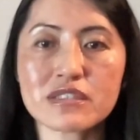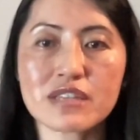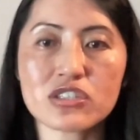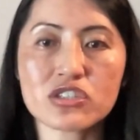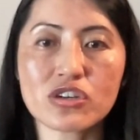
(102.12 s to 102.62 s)

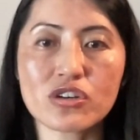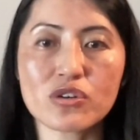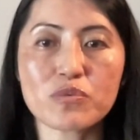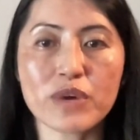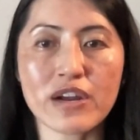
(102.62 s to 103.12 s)

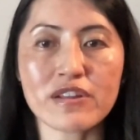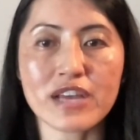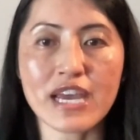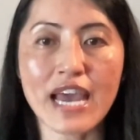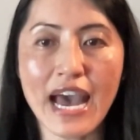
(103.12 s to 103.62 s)
RingCentral where
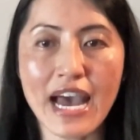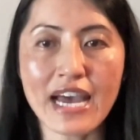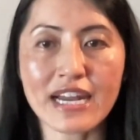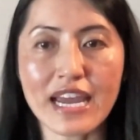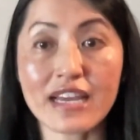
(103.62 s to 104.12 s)
they
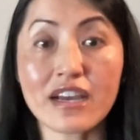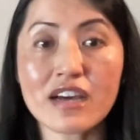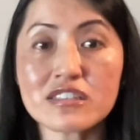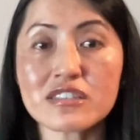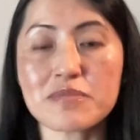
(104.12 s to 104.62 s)
had a
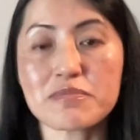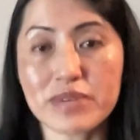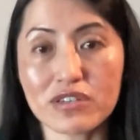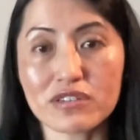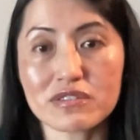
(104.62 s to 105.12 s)

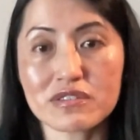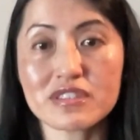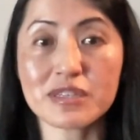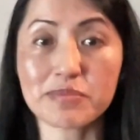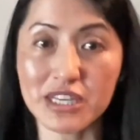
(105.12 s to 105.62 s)
custom-built
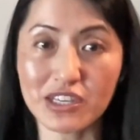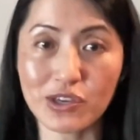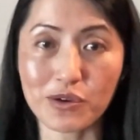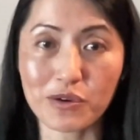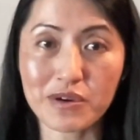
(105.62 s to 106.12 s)

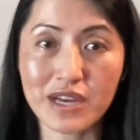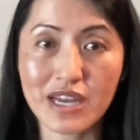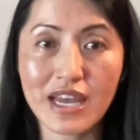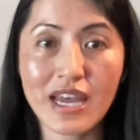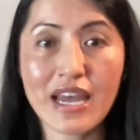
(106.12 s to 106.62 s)
CPQ
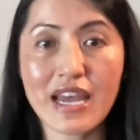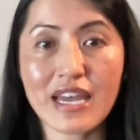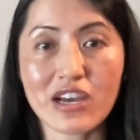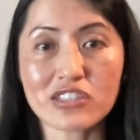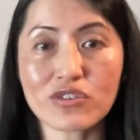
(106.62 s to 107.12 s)

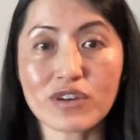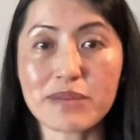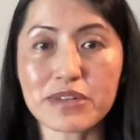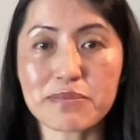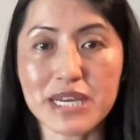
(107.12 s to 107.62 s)
and also
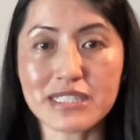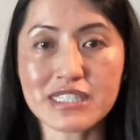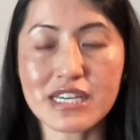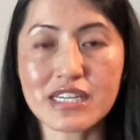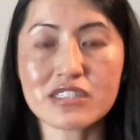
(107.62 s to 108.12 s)

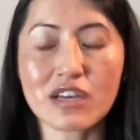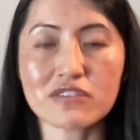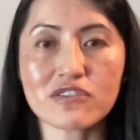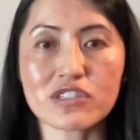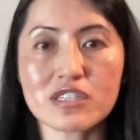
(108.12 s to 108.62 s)
implemented
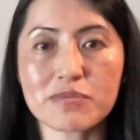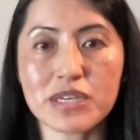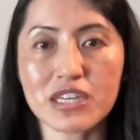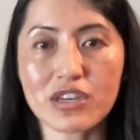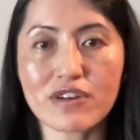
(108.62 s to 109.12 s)
Salesforce
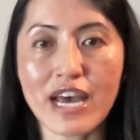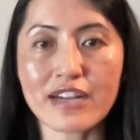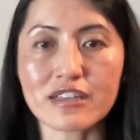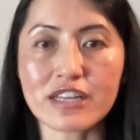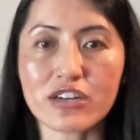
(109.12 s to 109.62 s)
CPQ
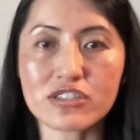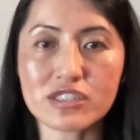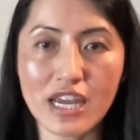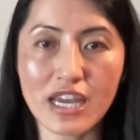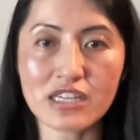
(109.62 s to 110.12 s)
at a later
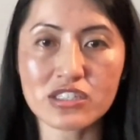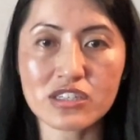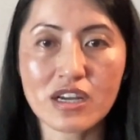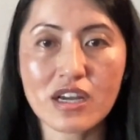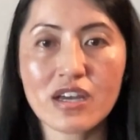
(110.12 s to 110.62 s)

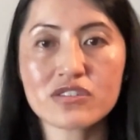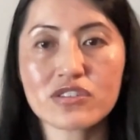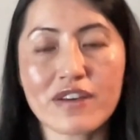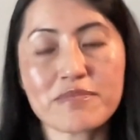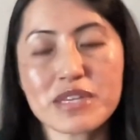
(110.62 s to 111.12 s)
stage.
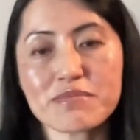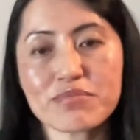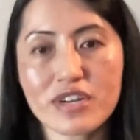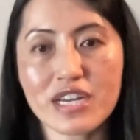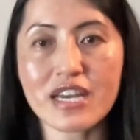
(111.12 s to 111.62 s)
So I've
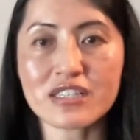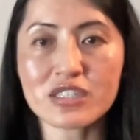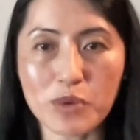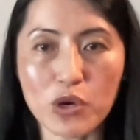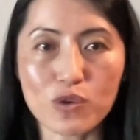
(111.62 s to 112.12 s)
been pretty
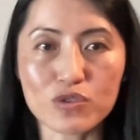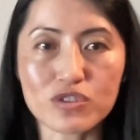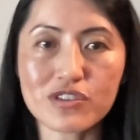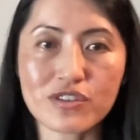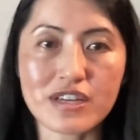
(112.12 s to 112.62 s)

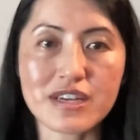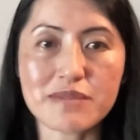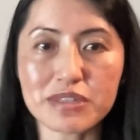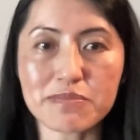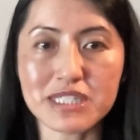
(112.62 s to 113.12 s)
exposed to
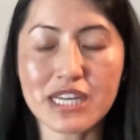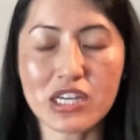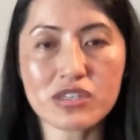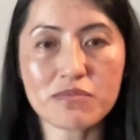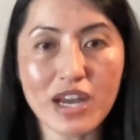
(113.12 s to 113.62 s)
the
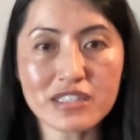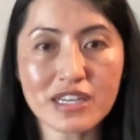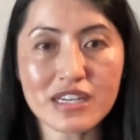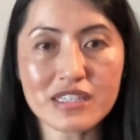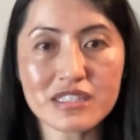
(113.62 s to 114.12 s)
implementation
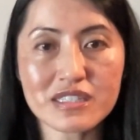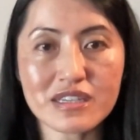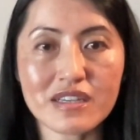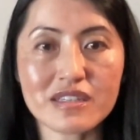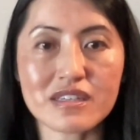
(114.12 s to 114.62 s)
process,
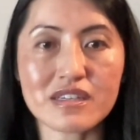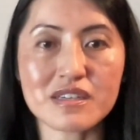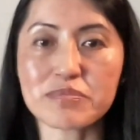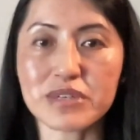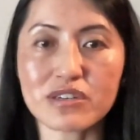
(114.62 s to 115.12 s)

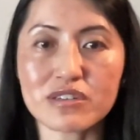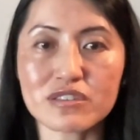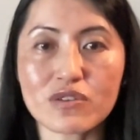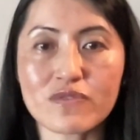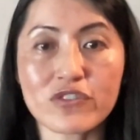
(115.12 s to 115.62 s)
the
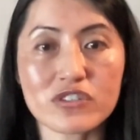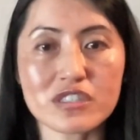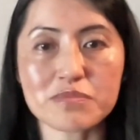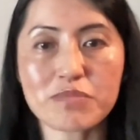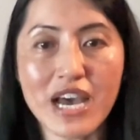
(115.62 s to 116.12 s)
build
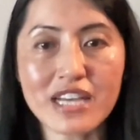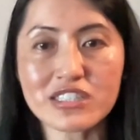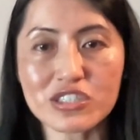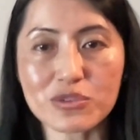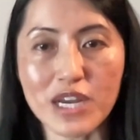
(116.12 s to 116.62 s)
versus buy
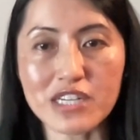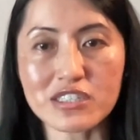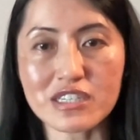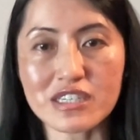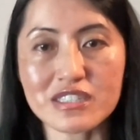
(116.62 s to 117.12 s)

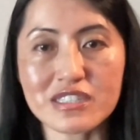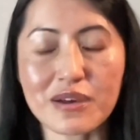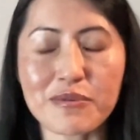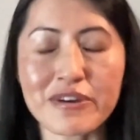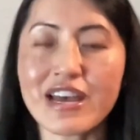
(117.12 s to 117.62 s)

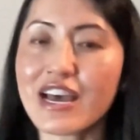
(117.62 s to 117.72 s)
situations,